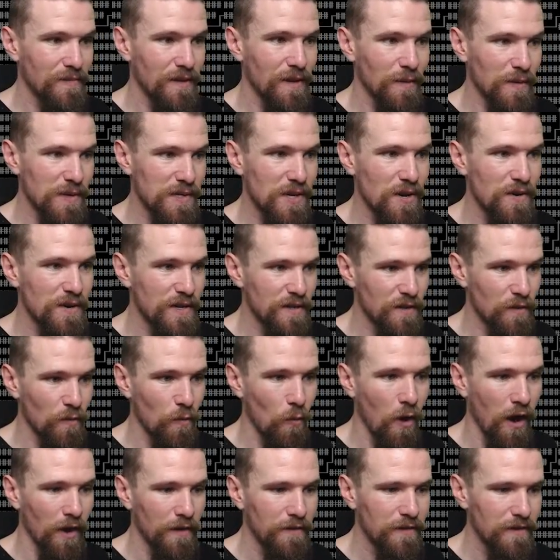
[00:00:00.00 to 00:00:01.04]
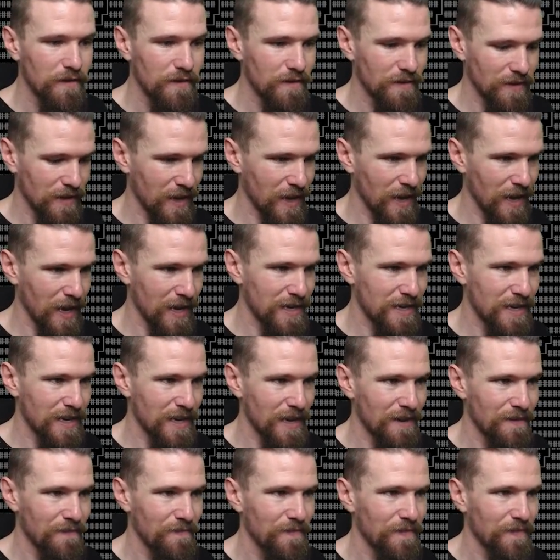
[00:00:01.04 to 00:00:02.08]
There was only the one, and
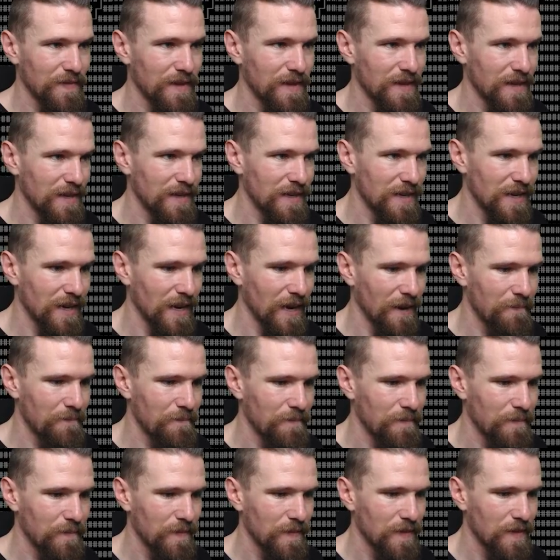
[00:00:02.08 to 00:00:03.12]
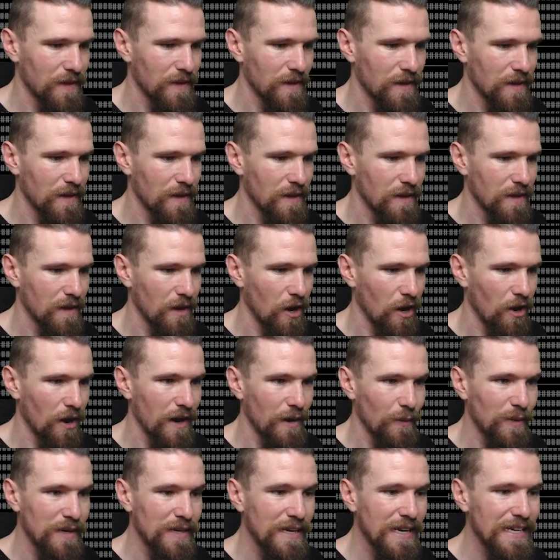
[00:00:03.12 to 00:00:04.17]
yeah.
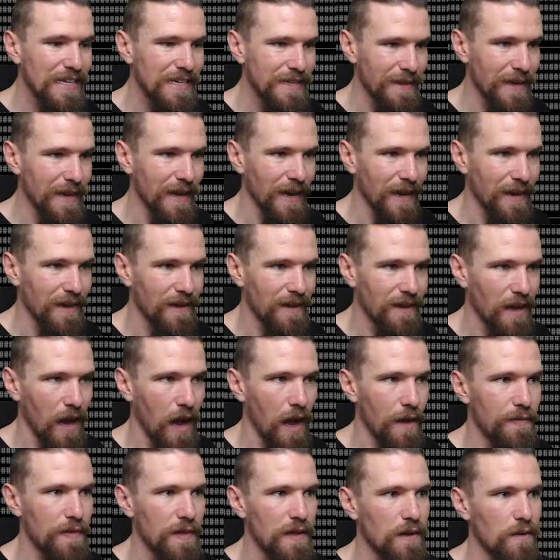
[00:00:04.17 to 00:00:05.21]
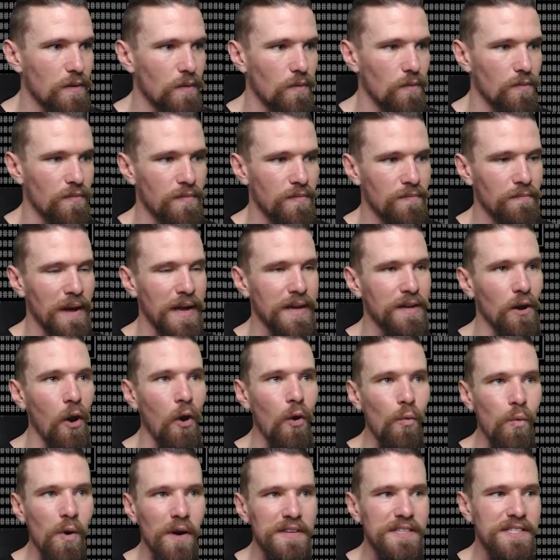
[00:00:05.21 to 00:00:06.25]
Alright, we're nearly there. I think my
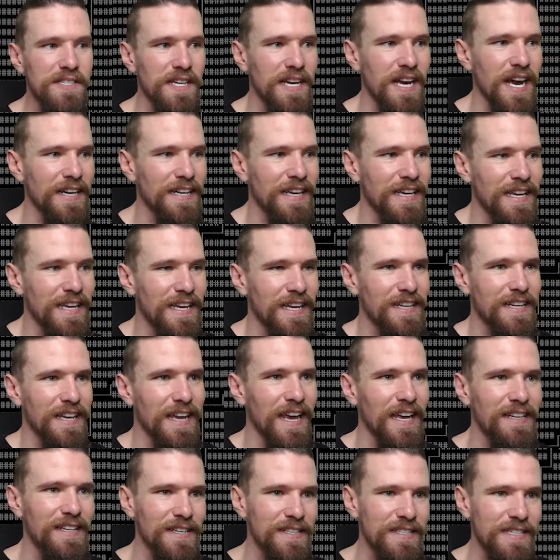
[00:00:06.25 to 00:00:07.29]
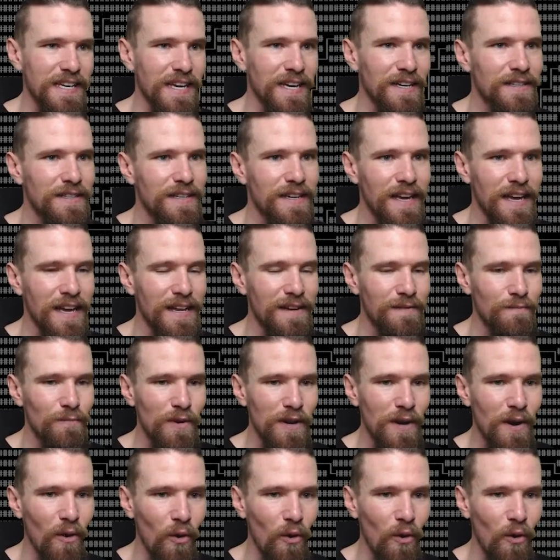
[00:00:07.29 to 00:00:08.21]
goal was to kind of hit Edgartown, and we're